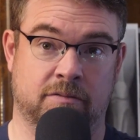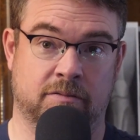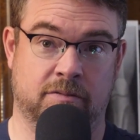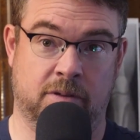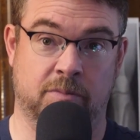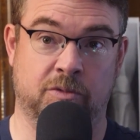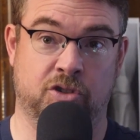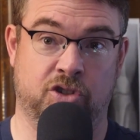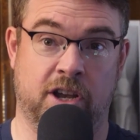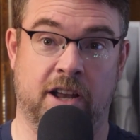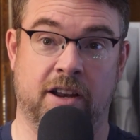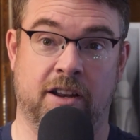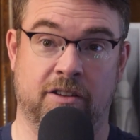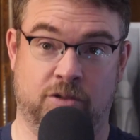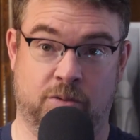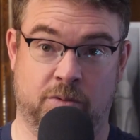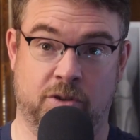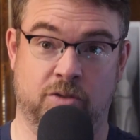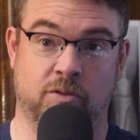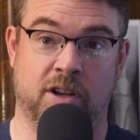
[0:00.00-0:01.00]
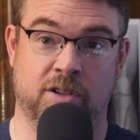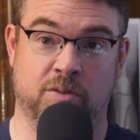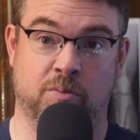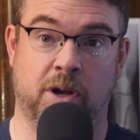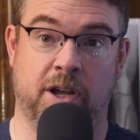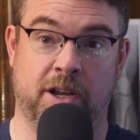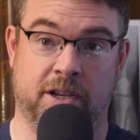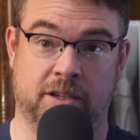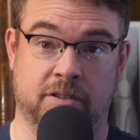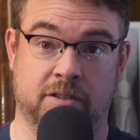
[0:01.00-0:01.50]
I mean, shout out to him. He rides
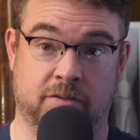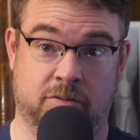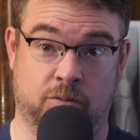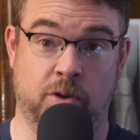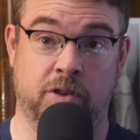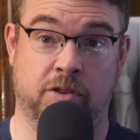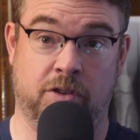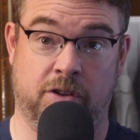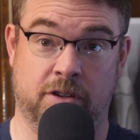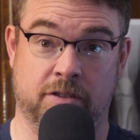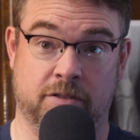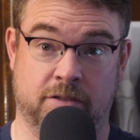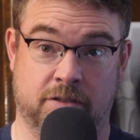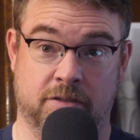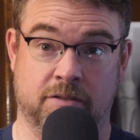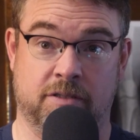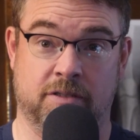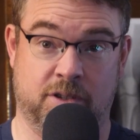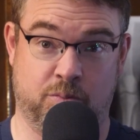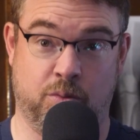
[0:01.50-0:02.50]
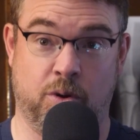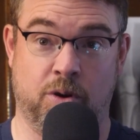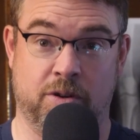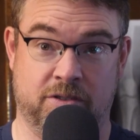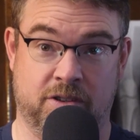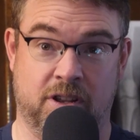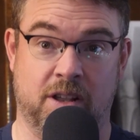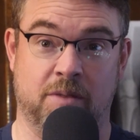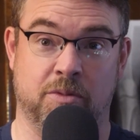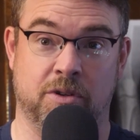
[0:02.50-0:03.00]
bikes with us. He's part of
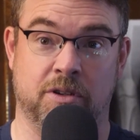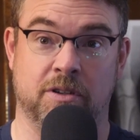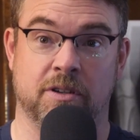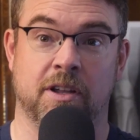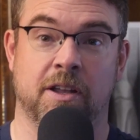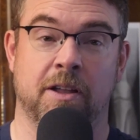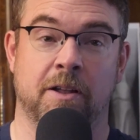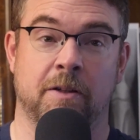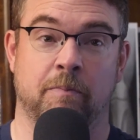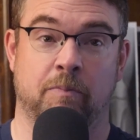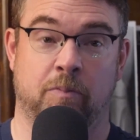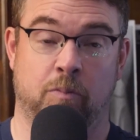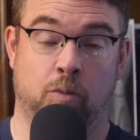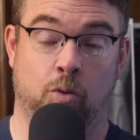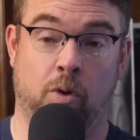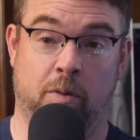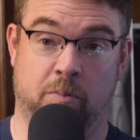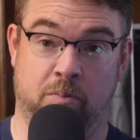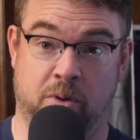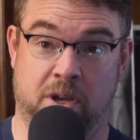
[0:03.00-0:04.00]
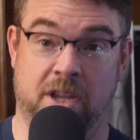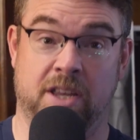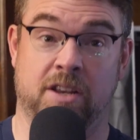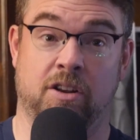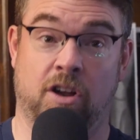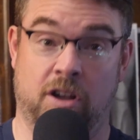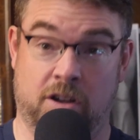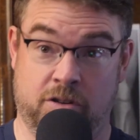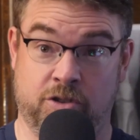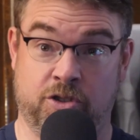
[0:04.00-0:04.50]
Samba. But what beat
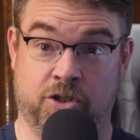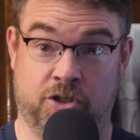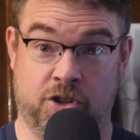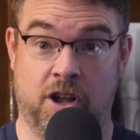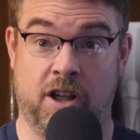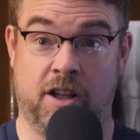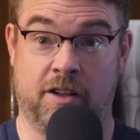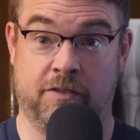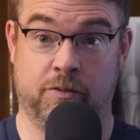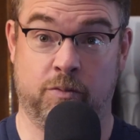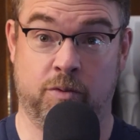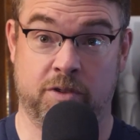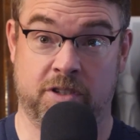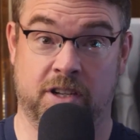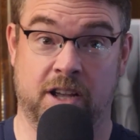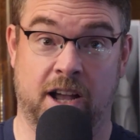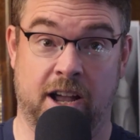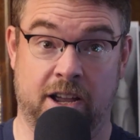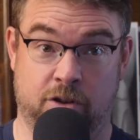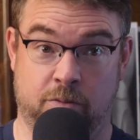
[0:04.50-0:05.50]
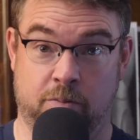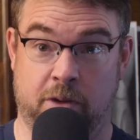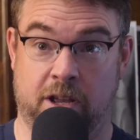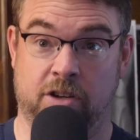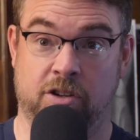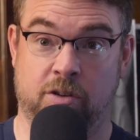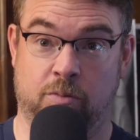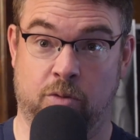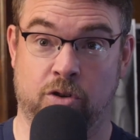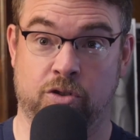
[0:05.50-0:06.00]
our stuff was a guy who made a
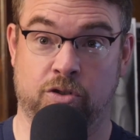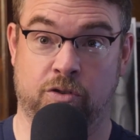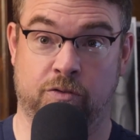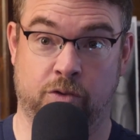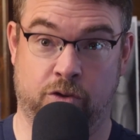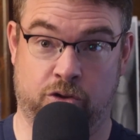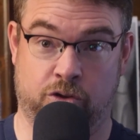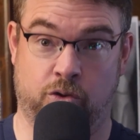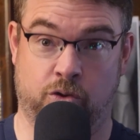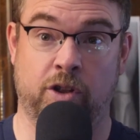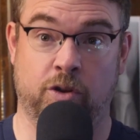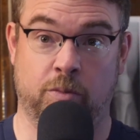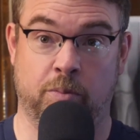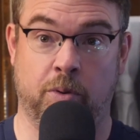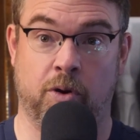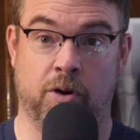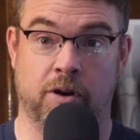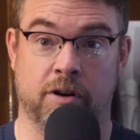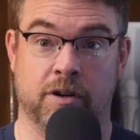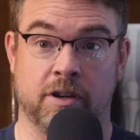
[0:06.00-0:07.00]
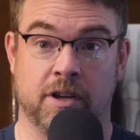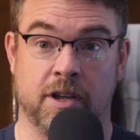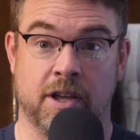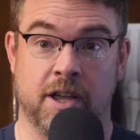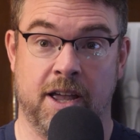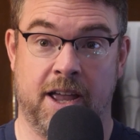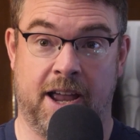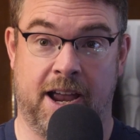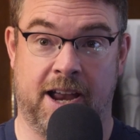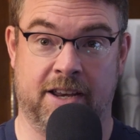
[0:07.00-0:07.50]
commercial for a trailer park,
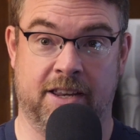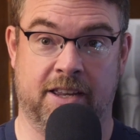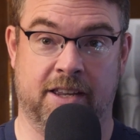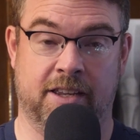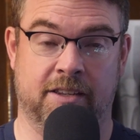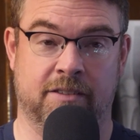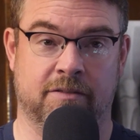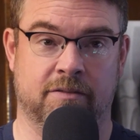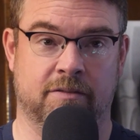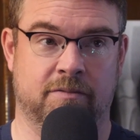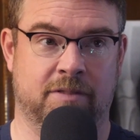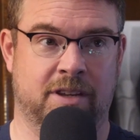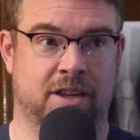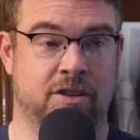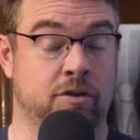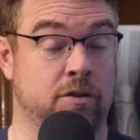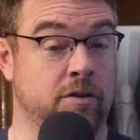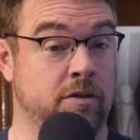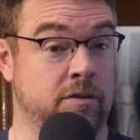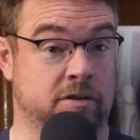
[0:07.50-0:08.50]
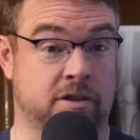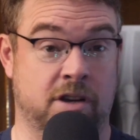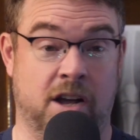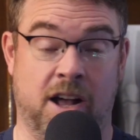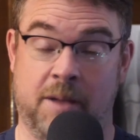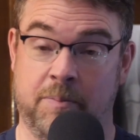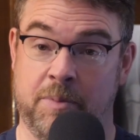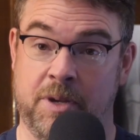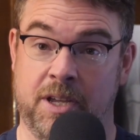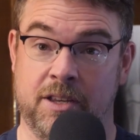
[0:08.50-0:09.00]
and he either
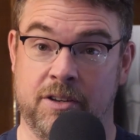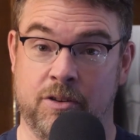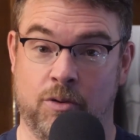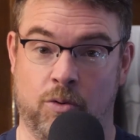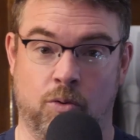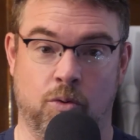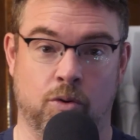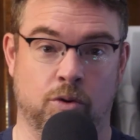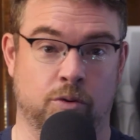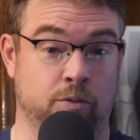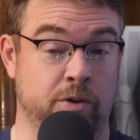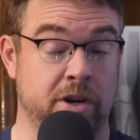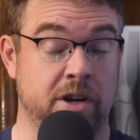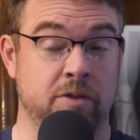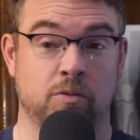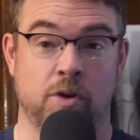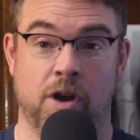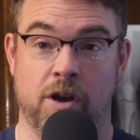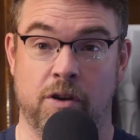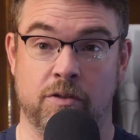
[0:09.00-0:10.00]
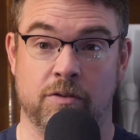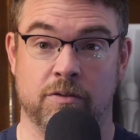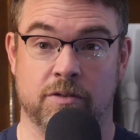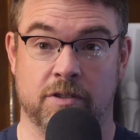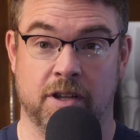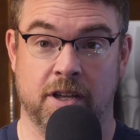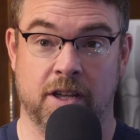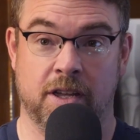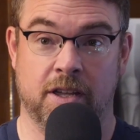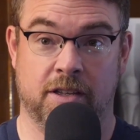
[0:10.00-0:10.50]
copied or rewrote
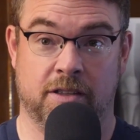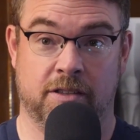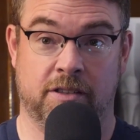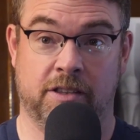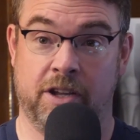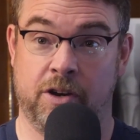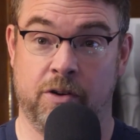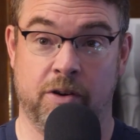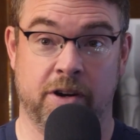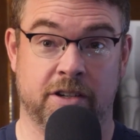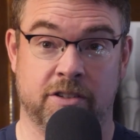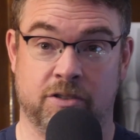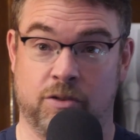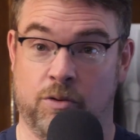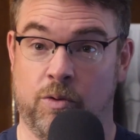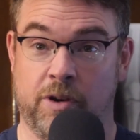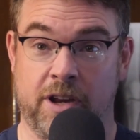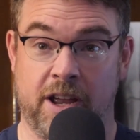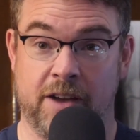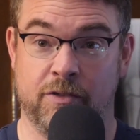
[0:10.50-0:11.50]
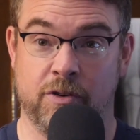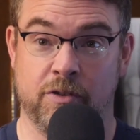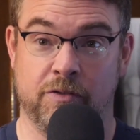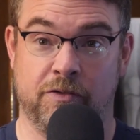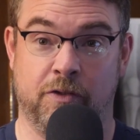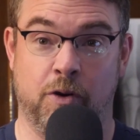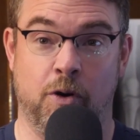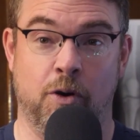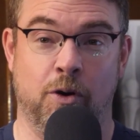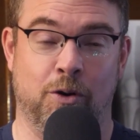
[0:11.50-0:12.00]
lyrics or whatever
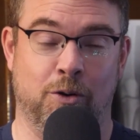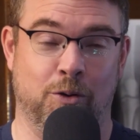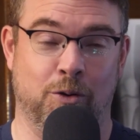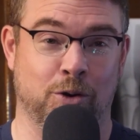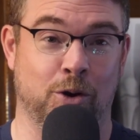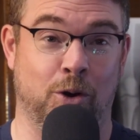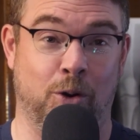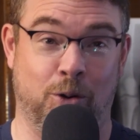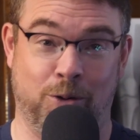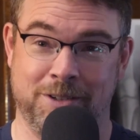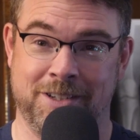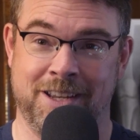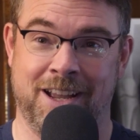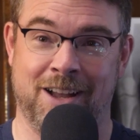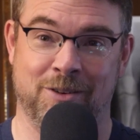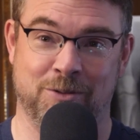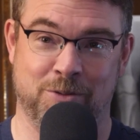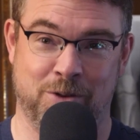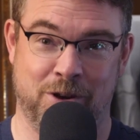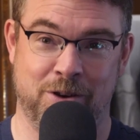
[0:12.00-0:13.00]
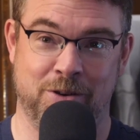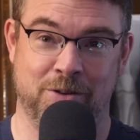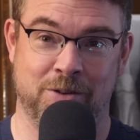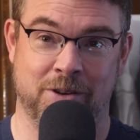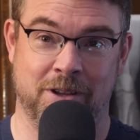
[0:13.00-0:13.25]
for Old Town Road.